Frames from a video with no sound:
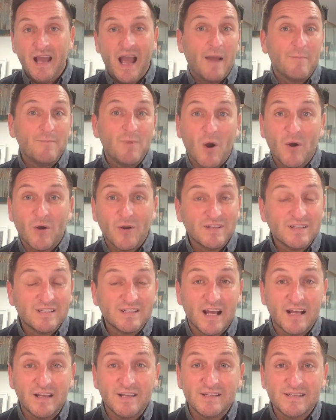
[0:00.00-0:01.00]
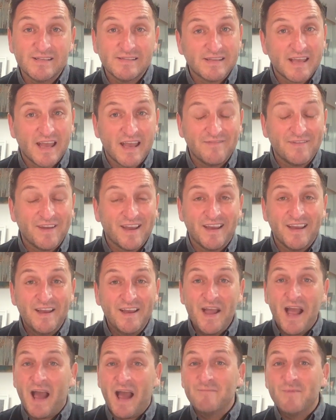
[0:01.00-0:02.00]
I'm not going to tell you to save it.
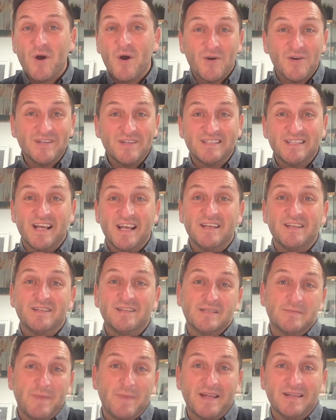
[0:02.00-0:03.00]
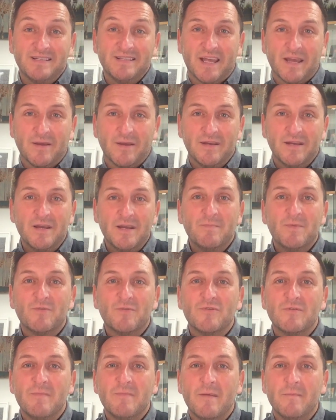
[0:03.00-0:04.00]
I'm not going to tell you to spend it.
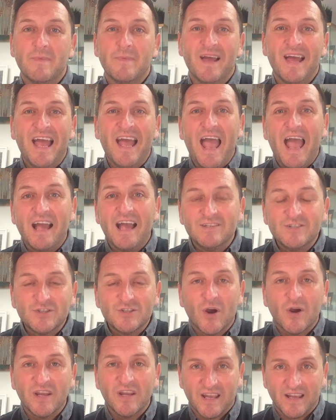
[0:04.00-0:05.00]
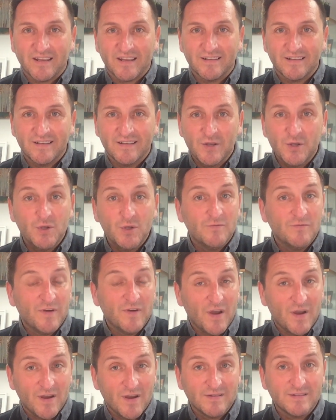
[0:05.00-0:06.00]
But remember, enjoy it. You've
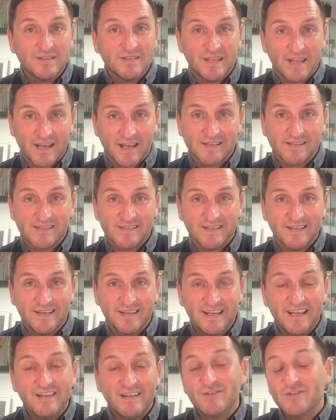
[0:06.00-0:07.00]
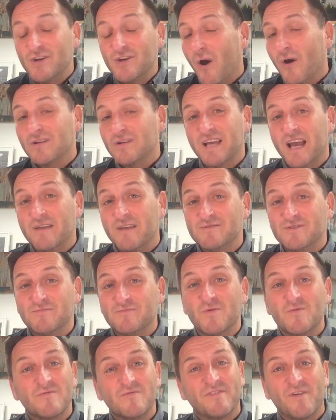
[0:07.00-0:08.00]
earned this. It's your time to
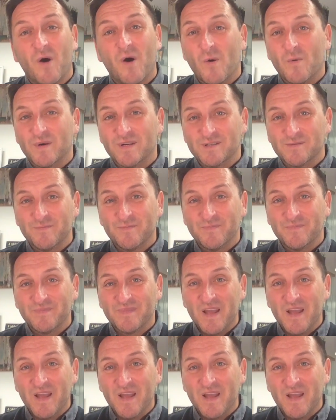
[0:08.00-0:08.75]
move forward.